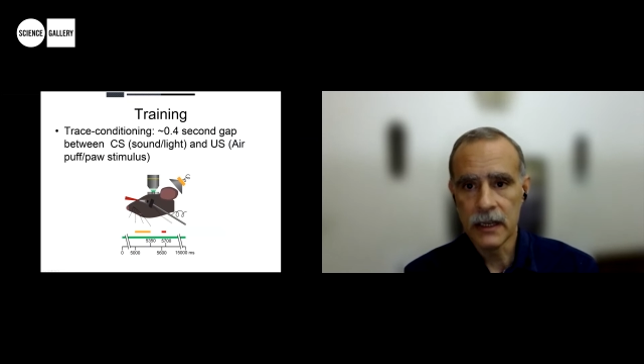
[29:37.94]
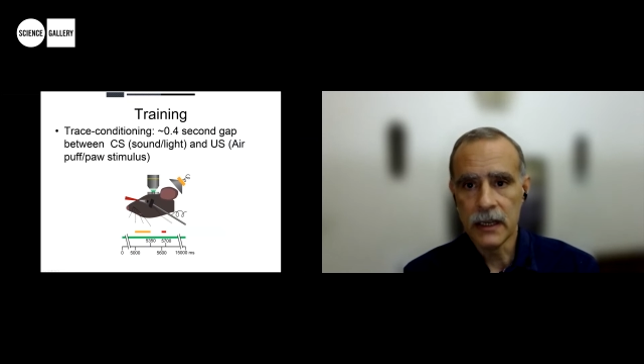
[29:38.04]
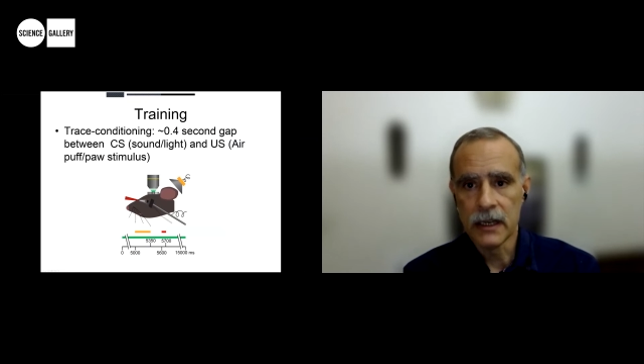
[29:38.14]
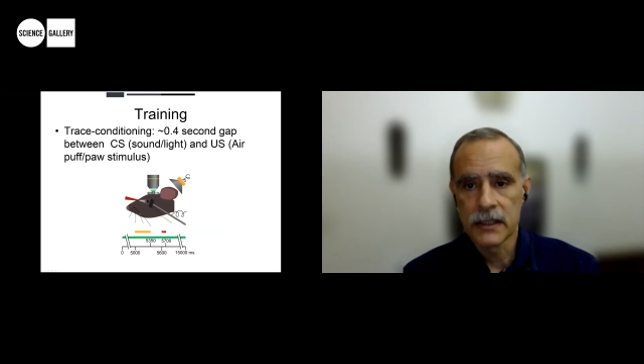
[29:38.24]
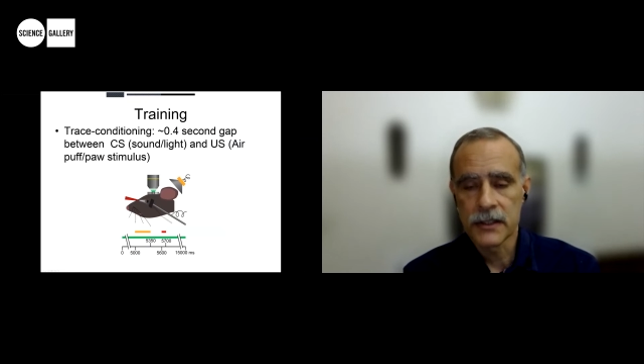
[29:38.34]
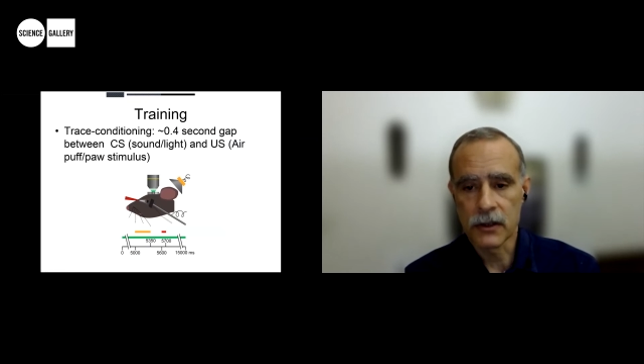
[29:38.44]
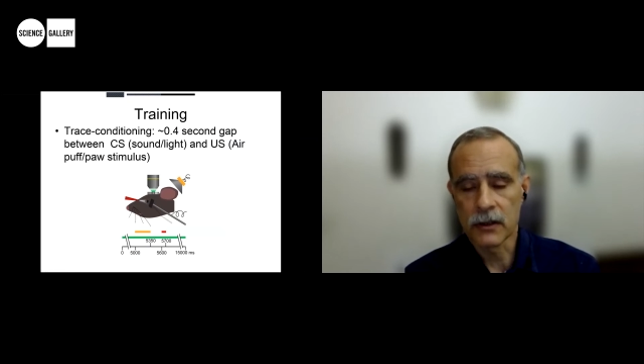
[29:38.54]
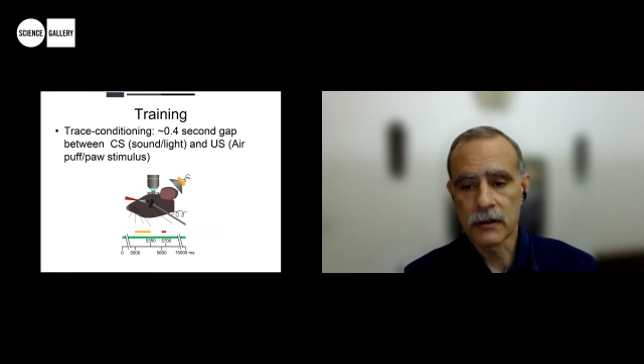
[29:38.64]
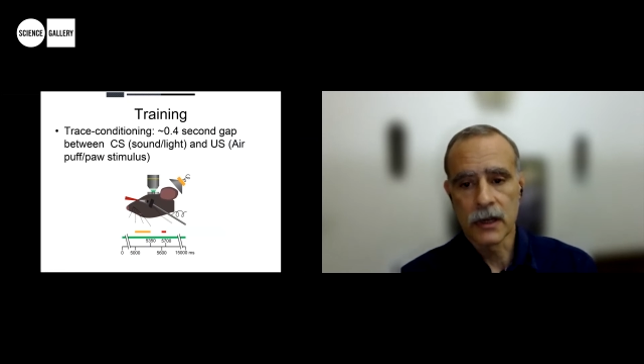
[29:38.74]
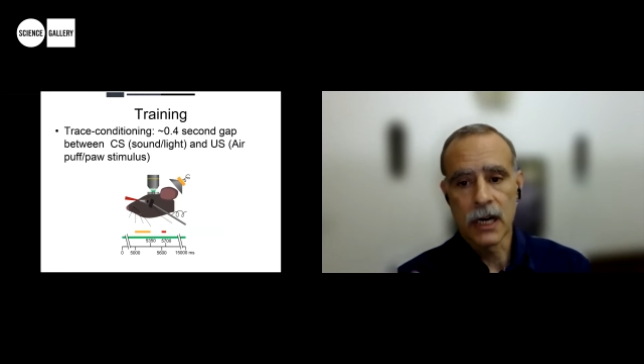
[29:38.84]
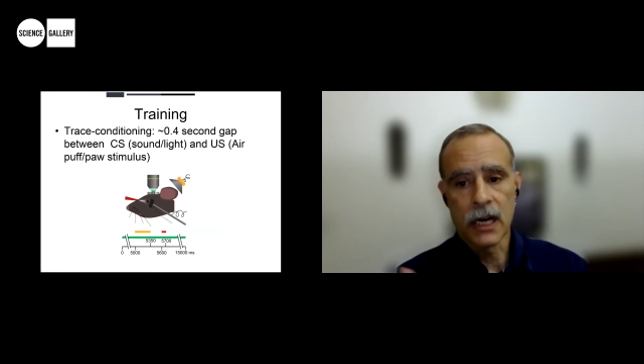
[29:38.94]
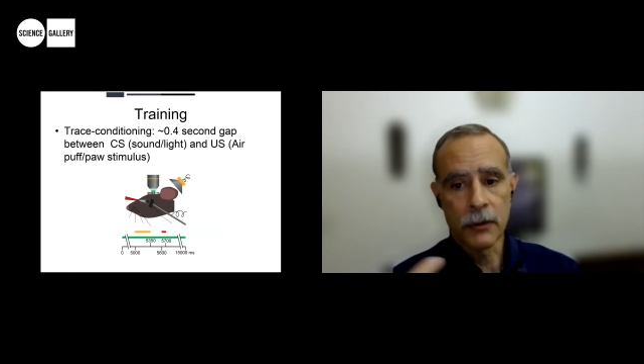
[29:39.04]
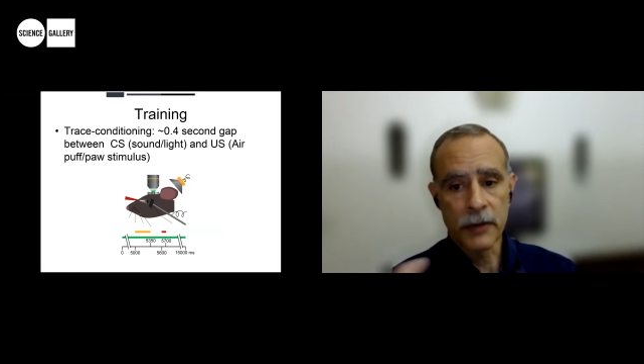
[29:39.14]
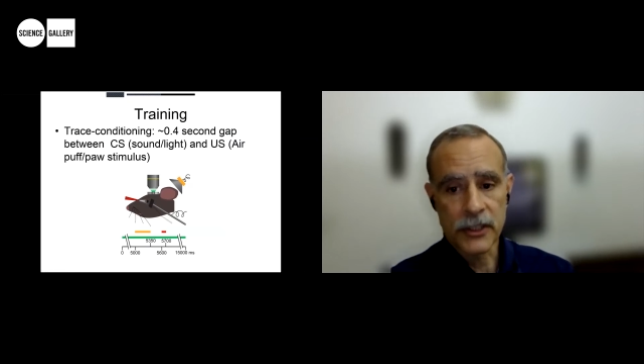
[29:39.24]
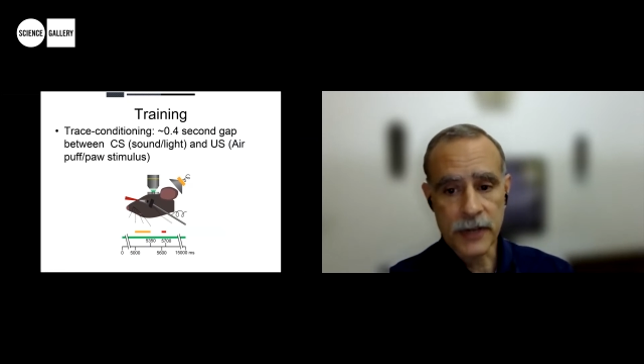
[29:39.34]
So
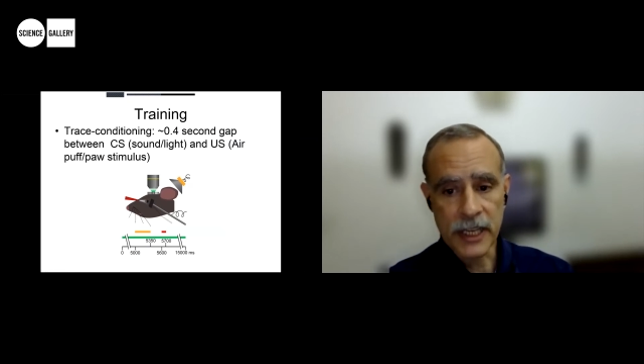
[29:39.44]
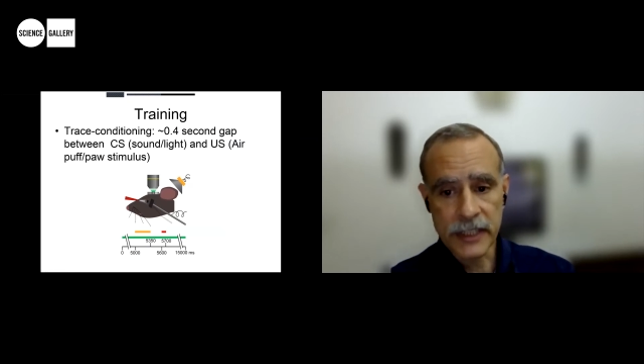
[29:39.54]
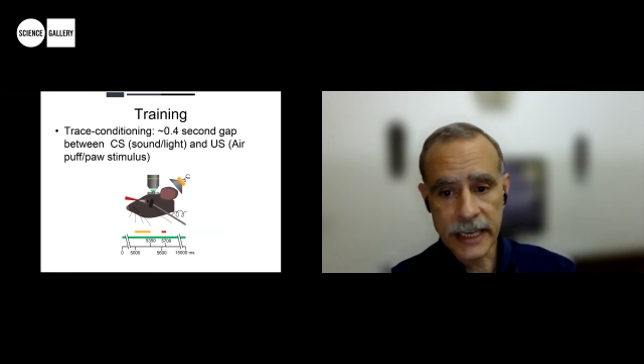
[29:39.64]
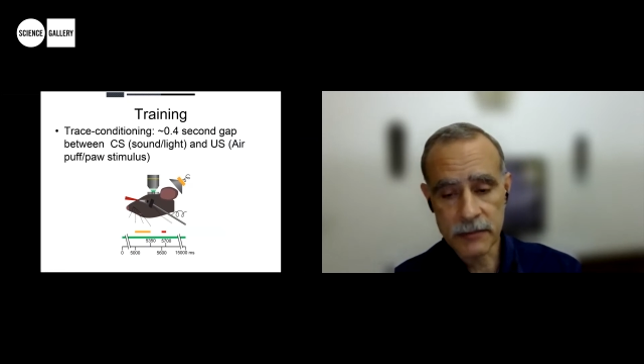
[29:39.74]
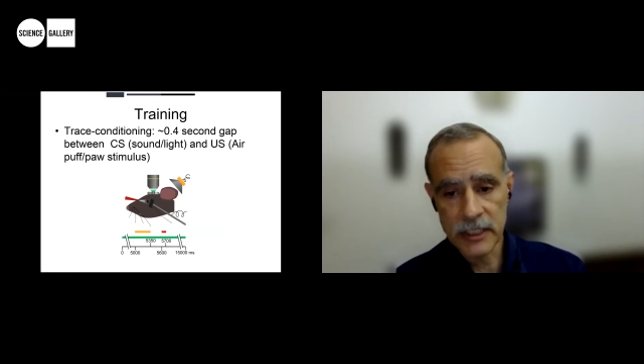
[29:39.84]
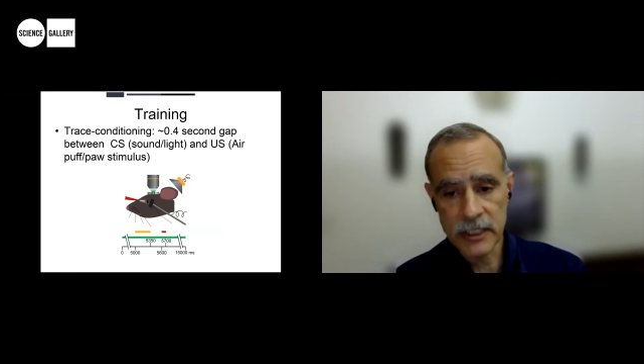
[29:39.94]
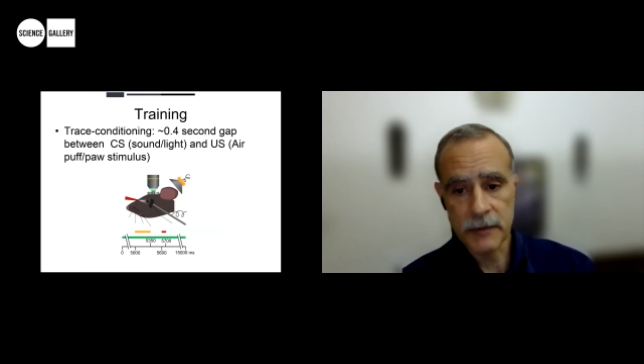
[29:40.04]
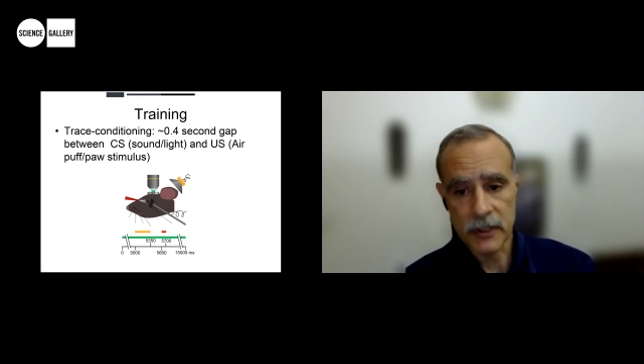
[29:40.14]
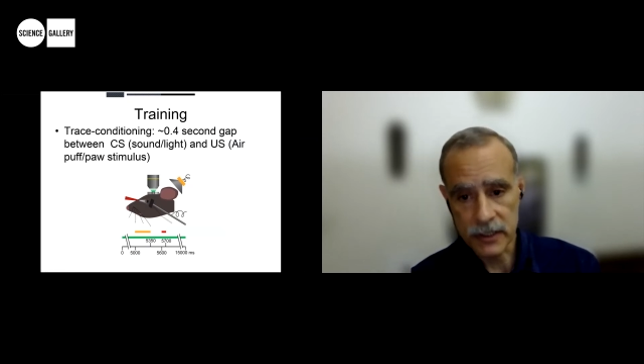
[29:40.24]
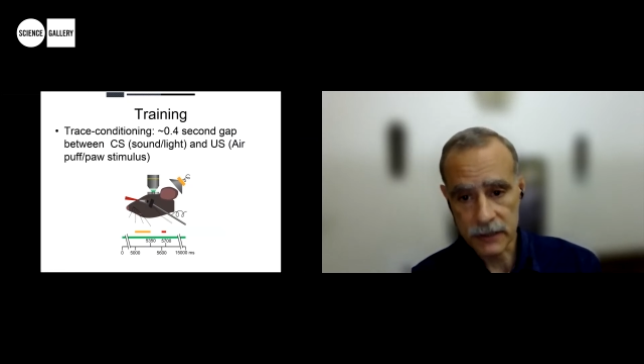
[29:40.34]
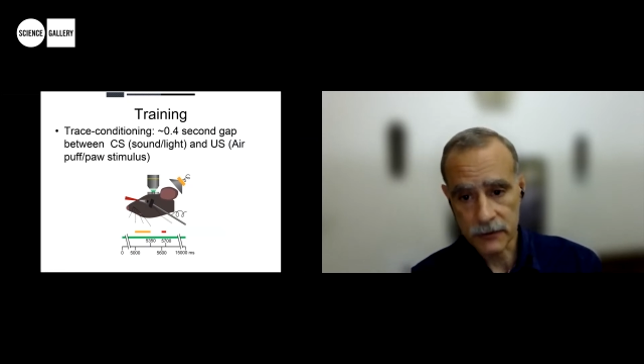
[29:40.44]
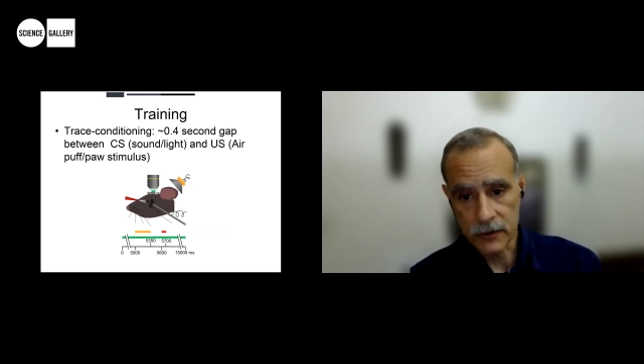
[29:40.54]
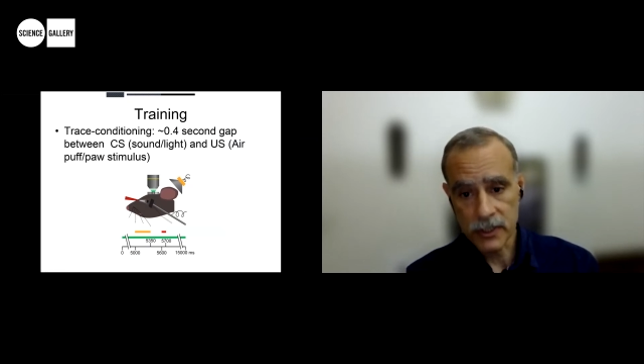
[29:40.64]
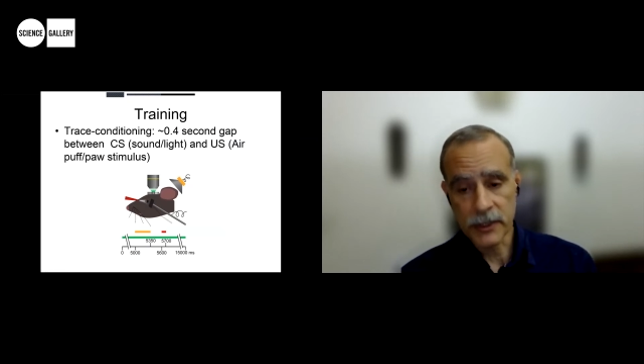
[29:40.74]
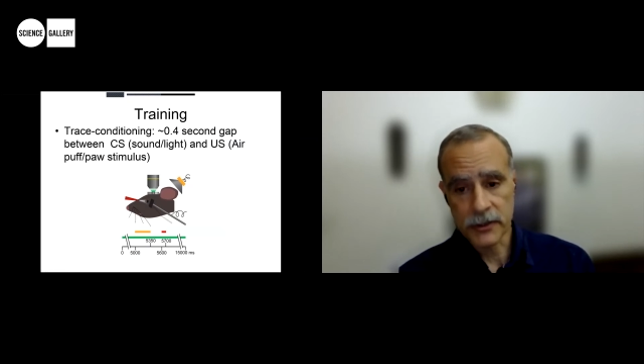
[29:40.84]
we train the animals because, of
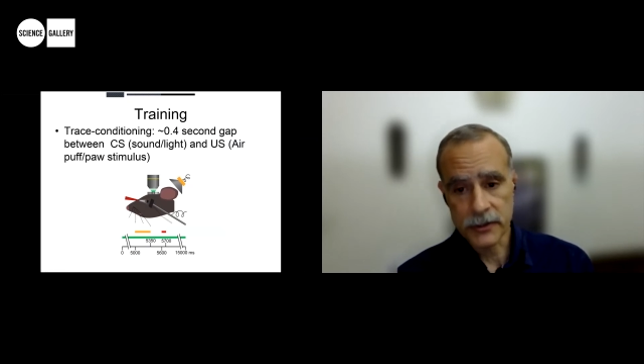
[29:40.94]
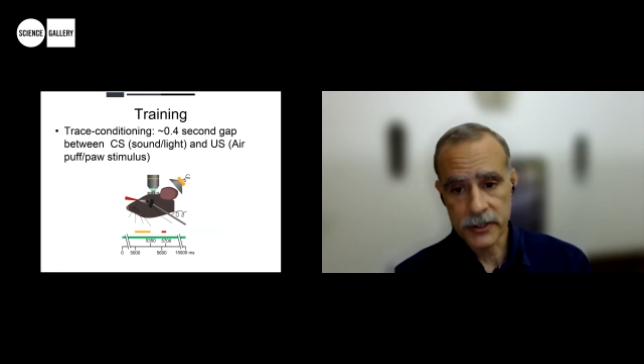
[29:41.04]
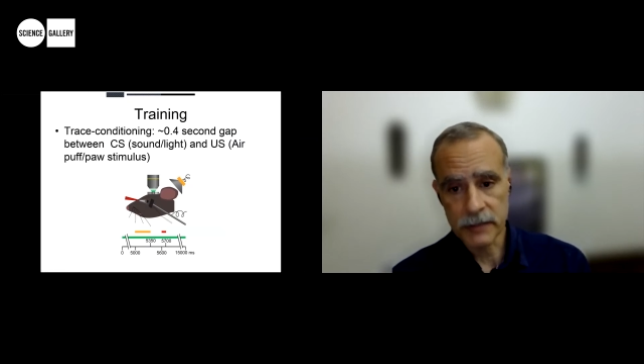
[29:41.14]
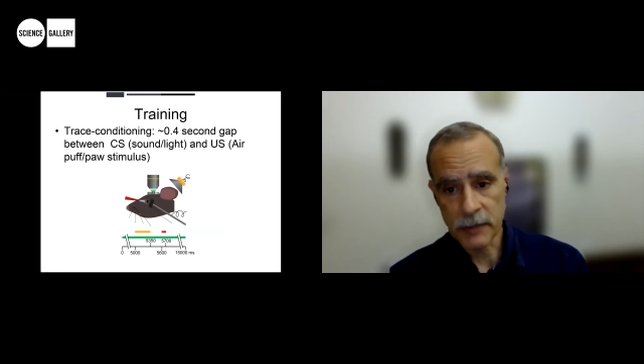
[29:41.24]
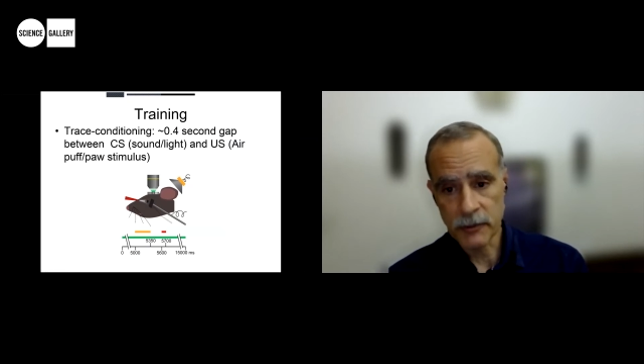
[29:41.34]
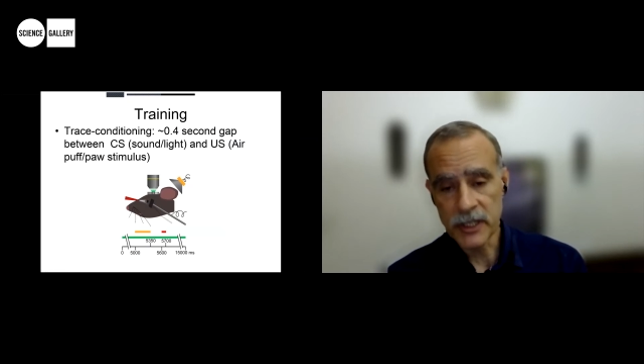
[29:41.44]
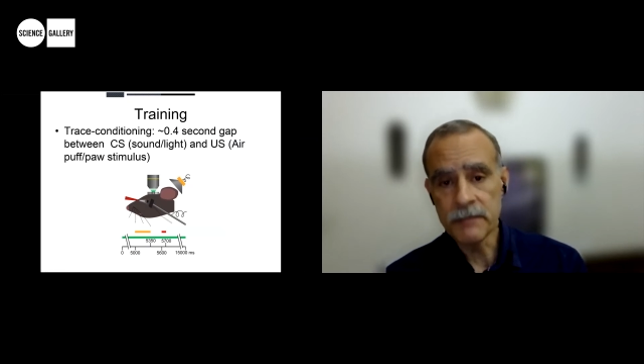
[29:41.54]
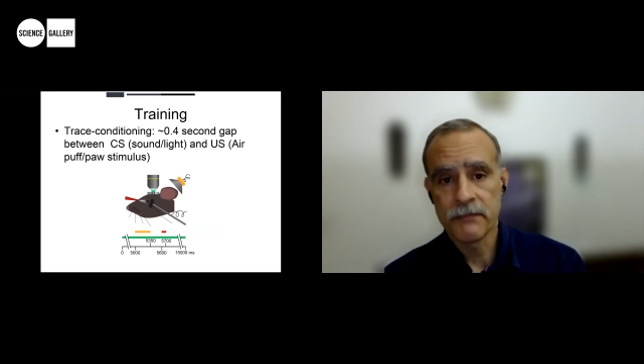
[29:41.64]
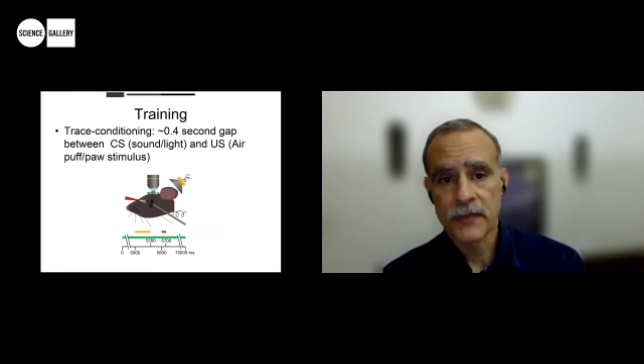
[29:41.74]
course, we're interested in memory.